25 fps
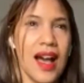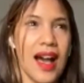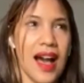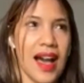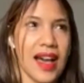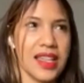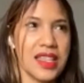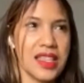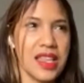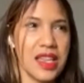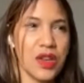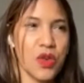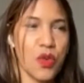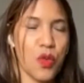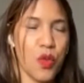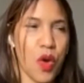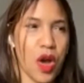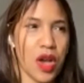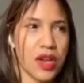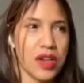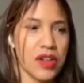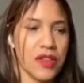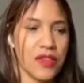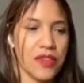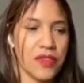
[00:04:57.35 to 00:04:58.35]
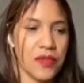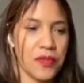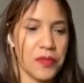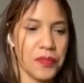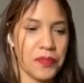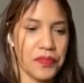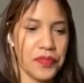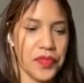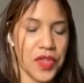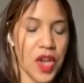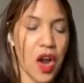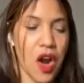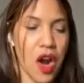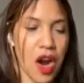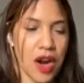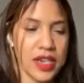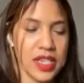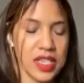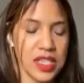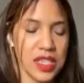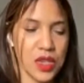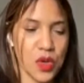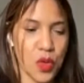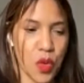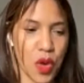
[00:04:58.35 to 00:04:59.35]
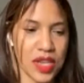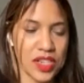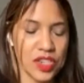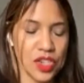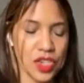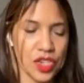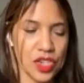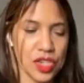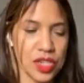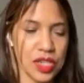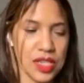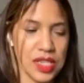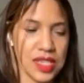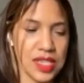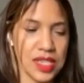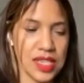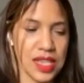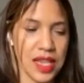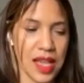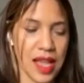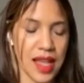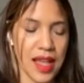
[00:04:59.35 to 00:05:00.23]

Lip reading: I think one of the hardest questions